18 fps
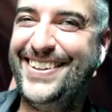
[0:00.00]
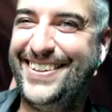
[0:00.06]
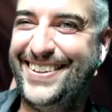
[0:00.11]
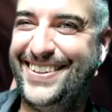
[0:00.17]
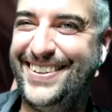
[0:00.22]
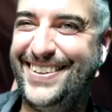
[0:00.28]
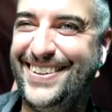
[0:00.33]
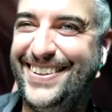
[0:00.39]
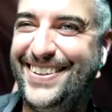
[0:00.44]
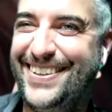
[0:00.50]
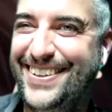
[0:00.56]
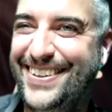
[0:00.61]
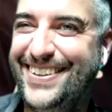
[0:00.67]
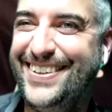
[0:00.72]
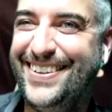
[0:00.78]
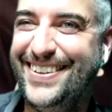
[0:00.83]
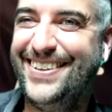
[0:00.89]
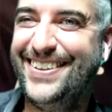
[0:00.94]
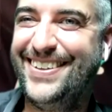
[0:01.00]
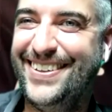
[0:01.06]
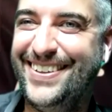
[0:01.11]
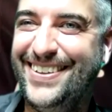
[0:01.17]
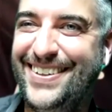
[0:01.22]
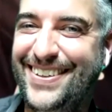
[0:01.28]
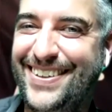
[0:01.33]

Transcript: you know what pissed me